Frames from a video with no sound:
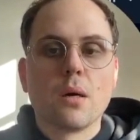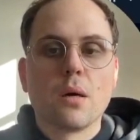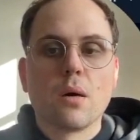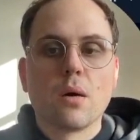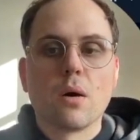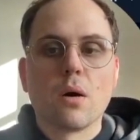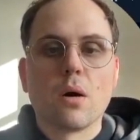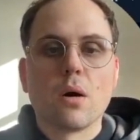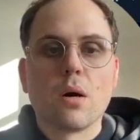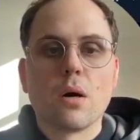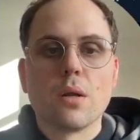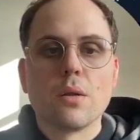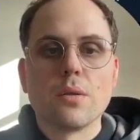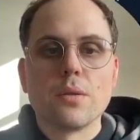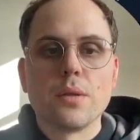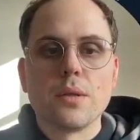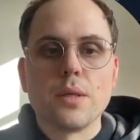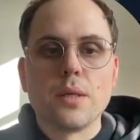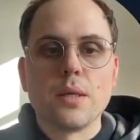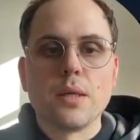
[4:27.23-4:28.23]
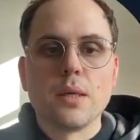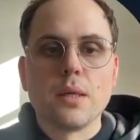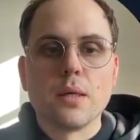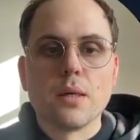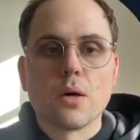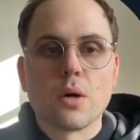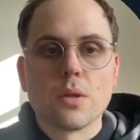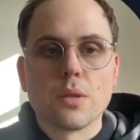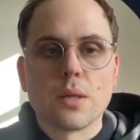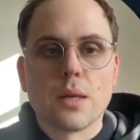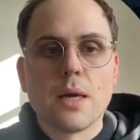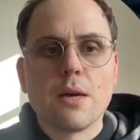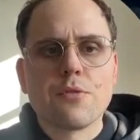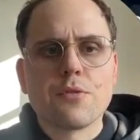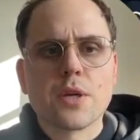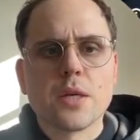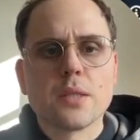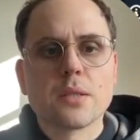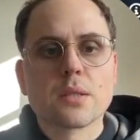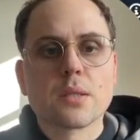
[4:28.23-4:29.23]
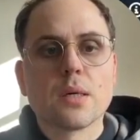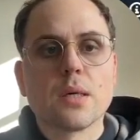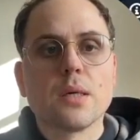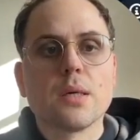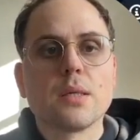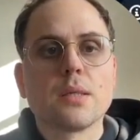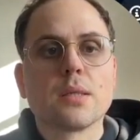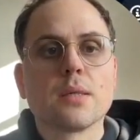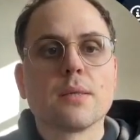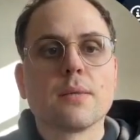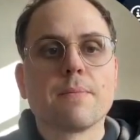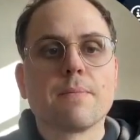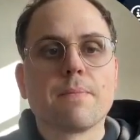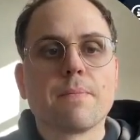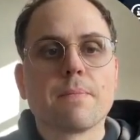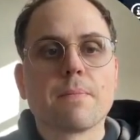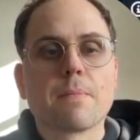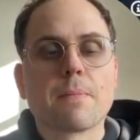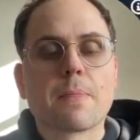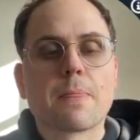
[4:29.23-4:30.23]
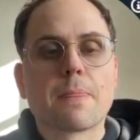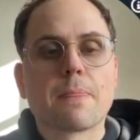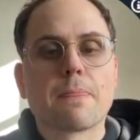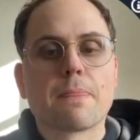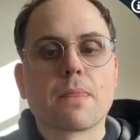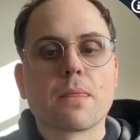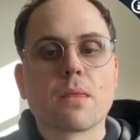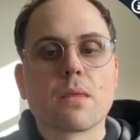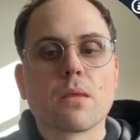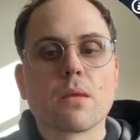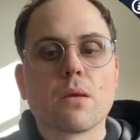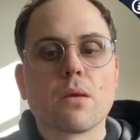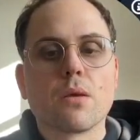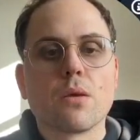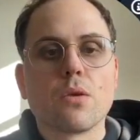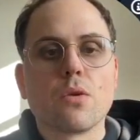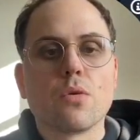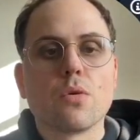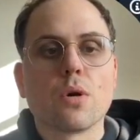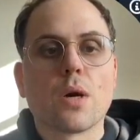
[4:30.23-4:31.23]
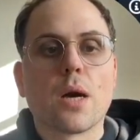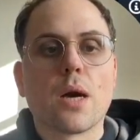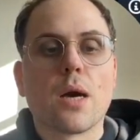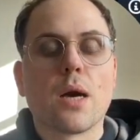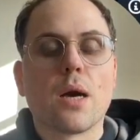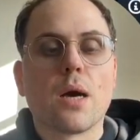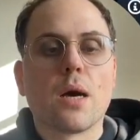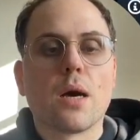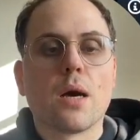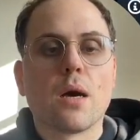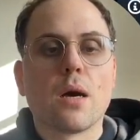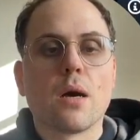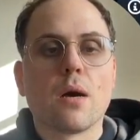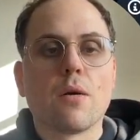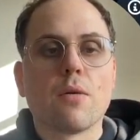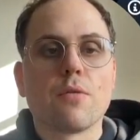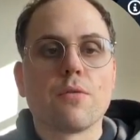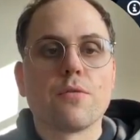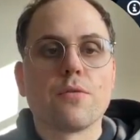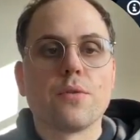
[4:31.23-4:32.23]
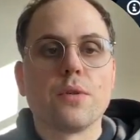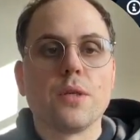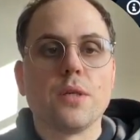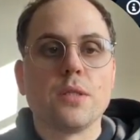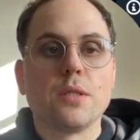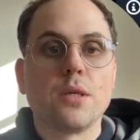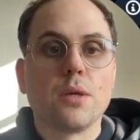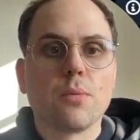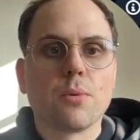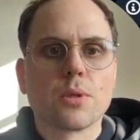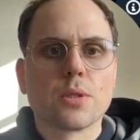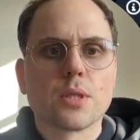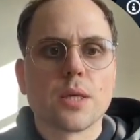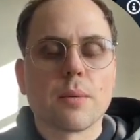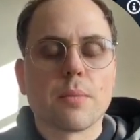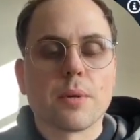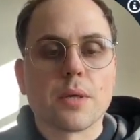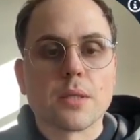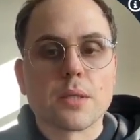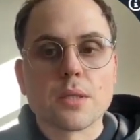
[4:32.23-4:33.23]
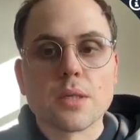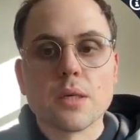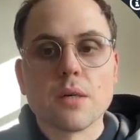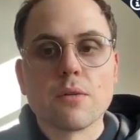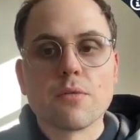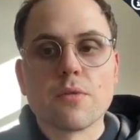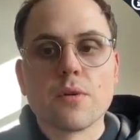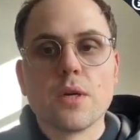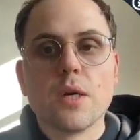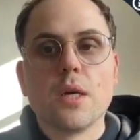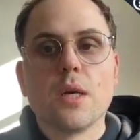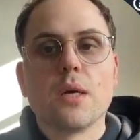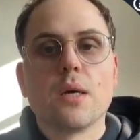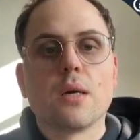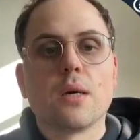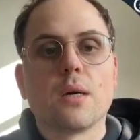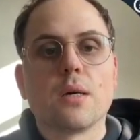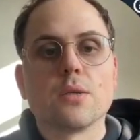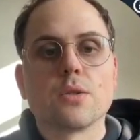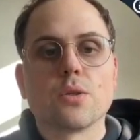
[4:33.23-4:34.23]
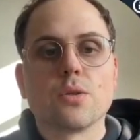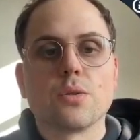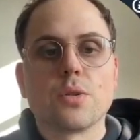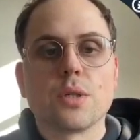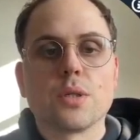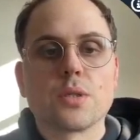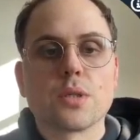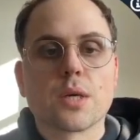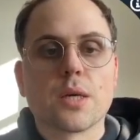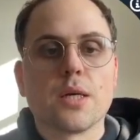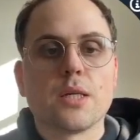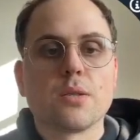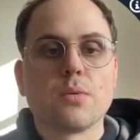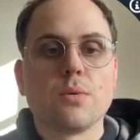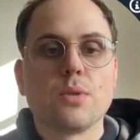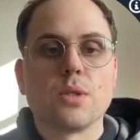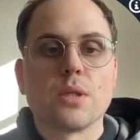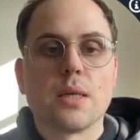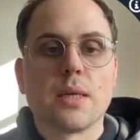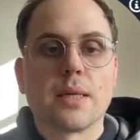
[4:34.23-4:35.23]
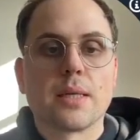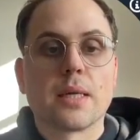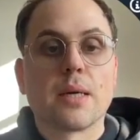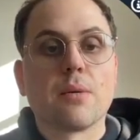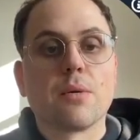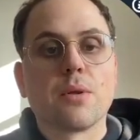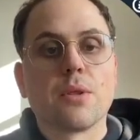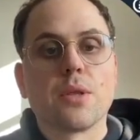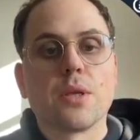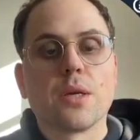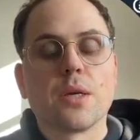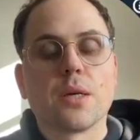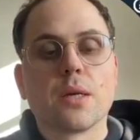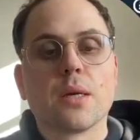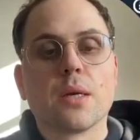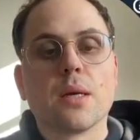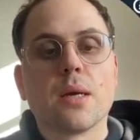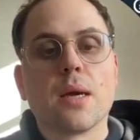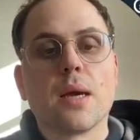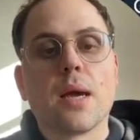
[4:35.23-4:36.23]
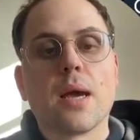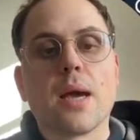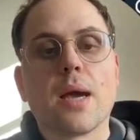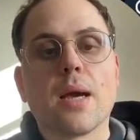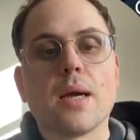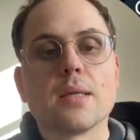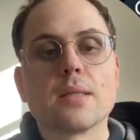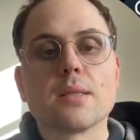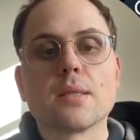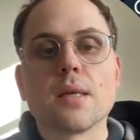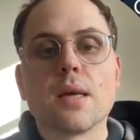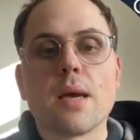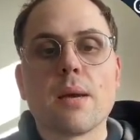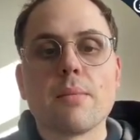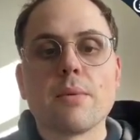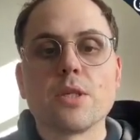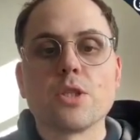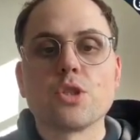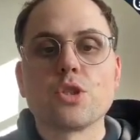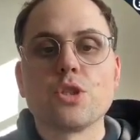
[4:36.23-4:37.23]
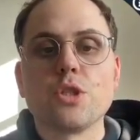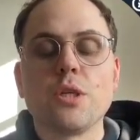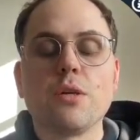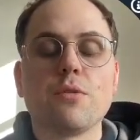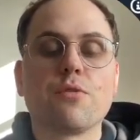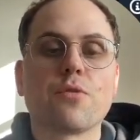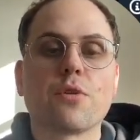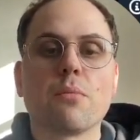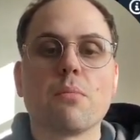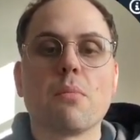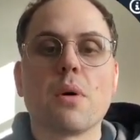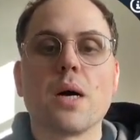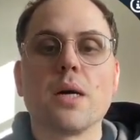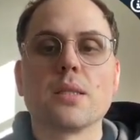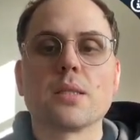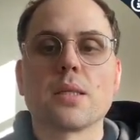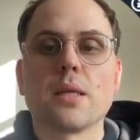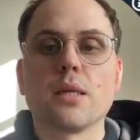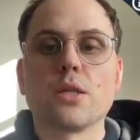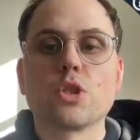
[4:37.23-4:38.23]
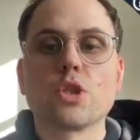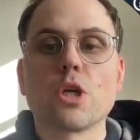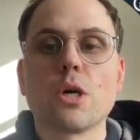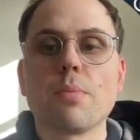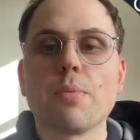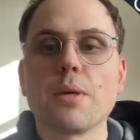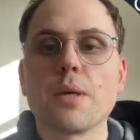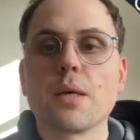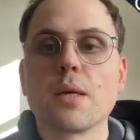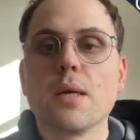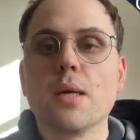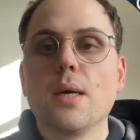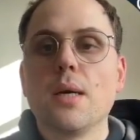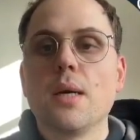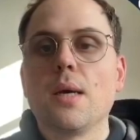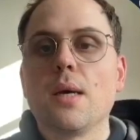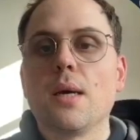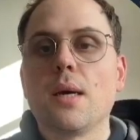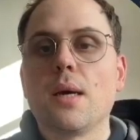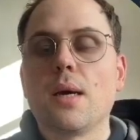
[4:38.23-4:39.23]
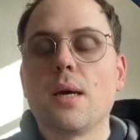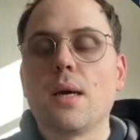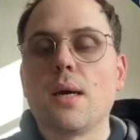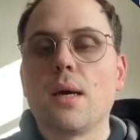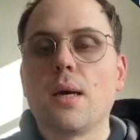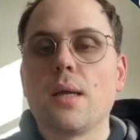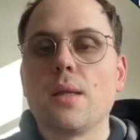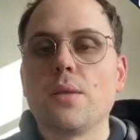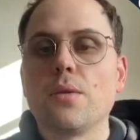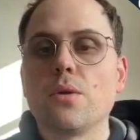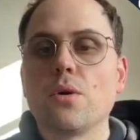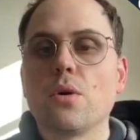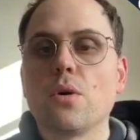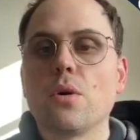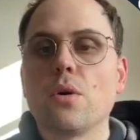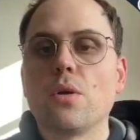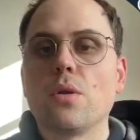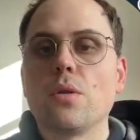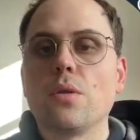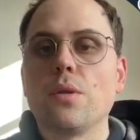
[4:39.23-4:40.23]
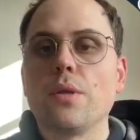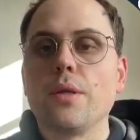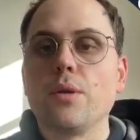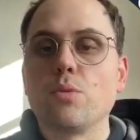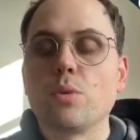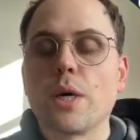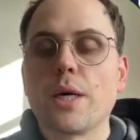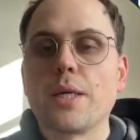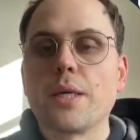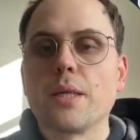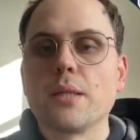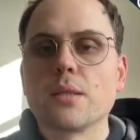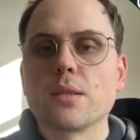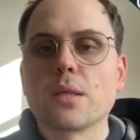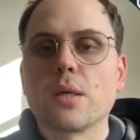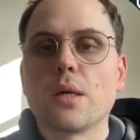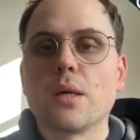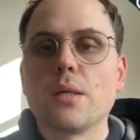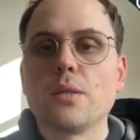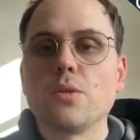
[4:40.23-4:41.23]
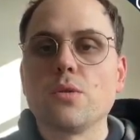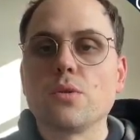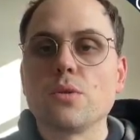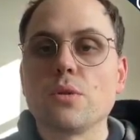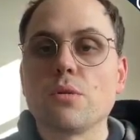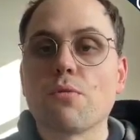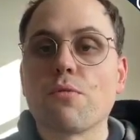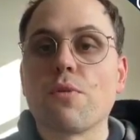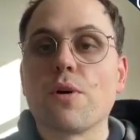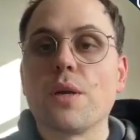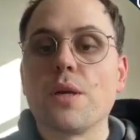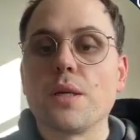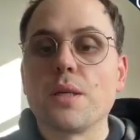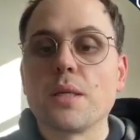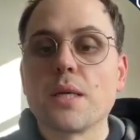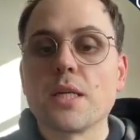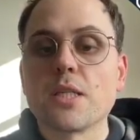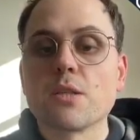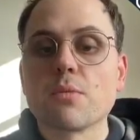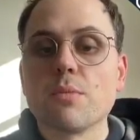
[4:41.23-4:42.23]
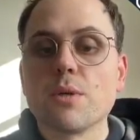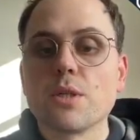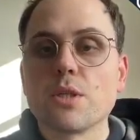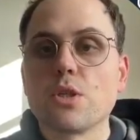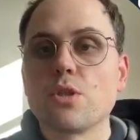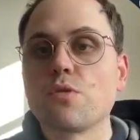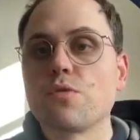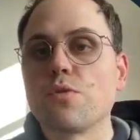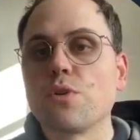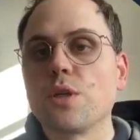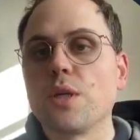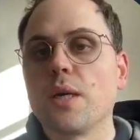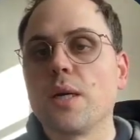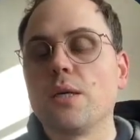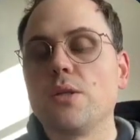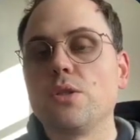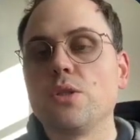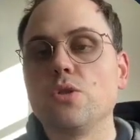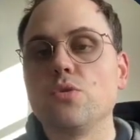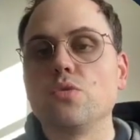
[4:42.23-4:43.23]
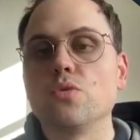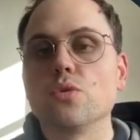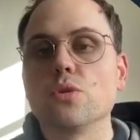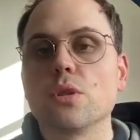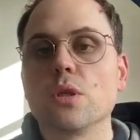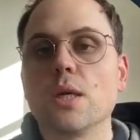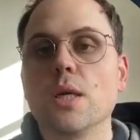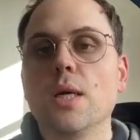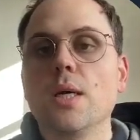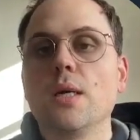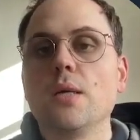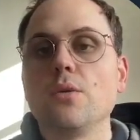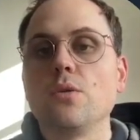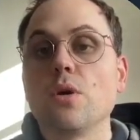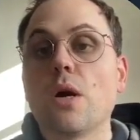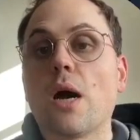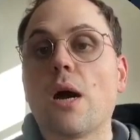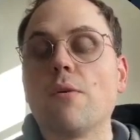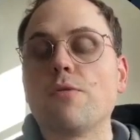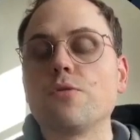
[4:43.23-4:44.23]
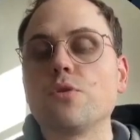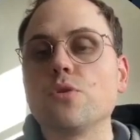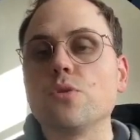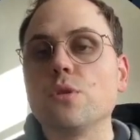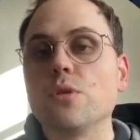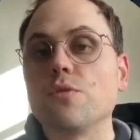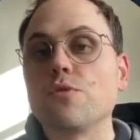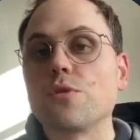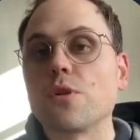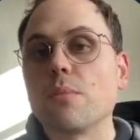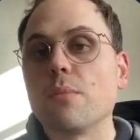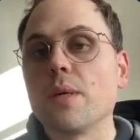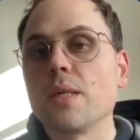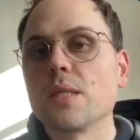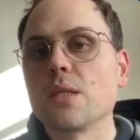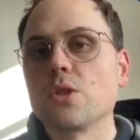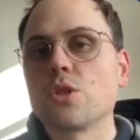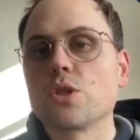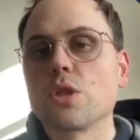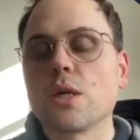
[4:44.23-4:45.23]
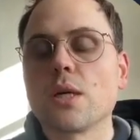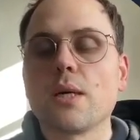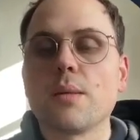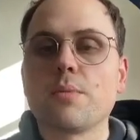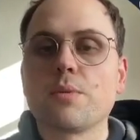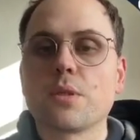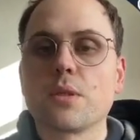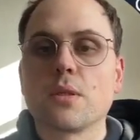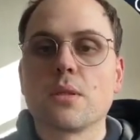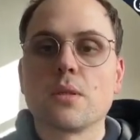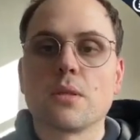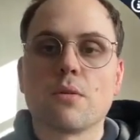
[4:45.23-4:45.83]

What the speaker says: On the left hand side you have the SQL statement itself. So in this case we select everything as MSG from my/topic, and on the right hand side you define the test message for the IoT rule. You have two different message types.